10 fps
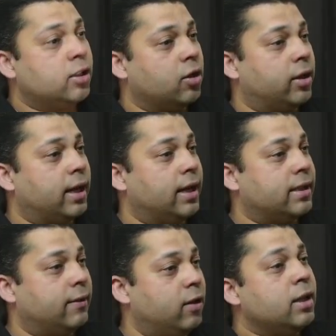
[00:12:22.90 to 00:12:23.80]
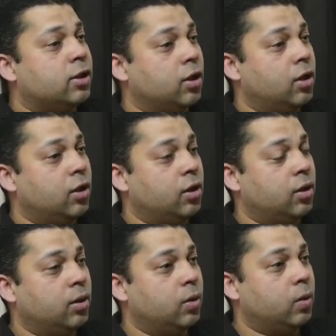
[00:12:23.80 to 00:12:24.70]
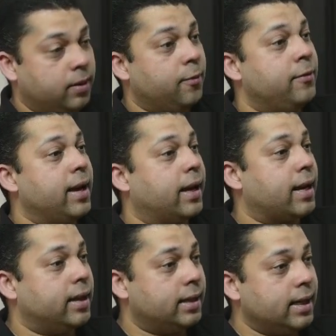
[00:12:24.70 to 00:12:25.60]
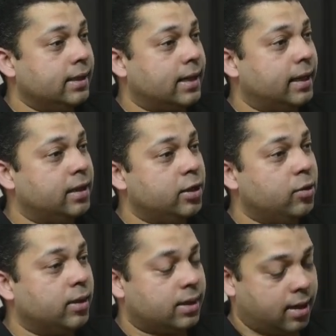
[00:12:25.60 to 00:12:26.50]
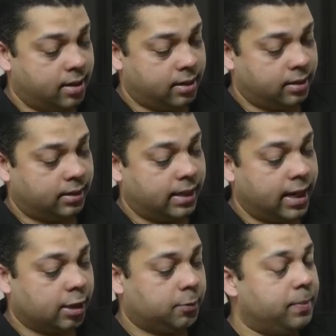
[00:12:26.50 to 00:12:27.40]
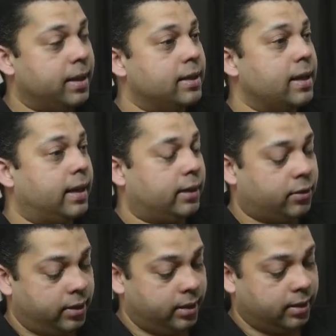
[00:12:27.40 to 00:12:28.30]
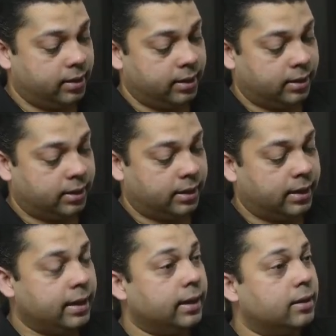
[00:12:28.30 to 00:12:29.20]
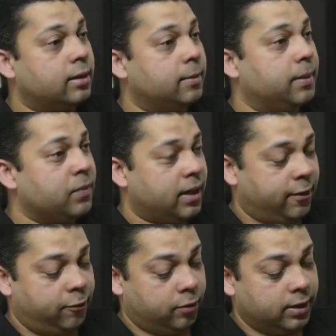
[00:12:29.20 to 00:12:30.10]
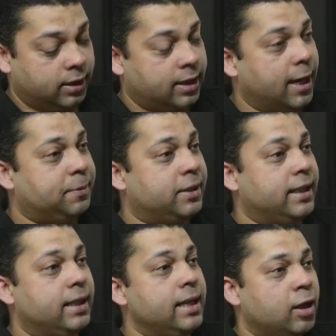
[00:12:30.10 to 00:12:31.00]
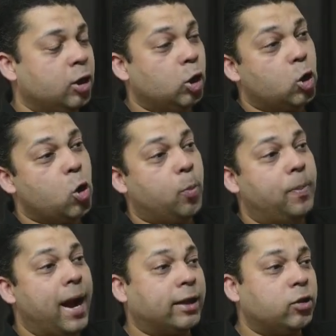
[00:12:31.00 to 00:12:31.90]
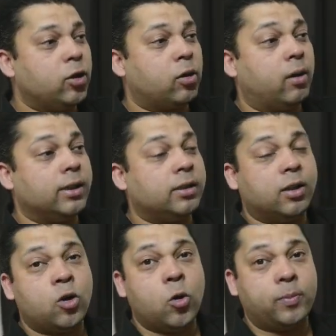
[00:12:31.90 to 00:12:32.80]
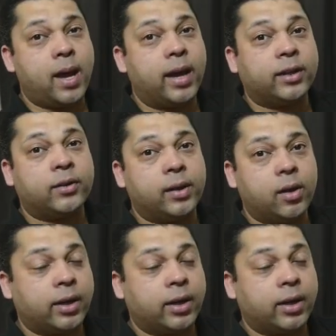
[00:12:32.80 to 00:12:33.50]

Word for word: So okay, let's have a look. So we are currently inside the usr/bin directory. Let's clear the terminal. If you just type cd, you'll go back to your original home directory.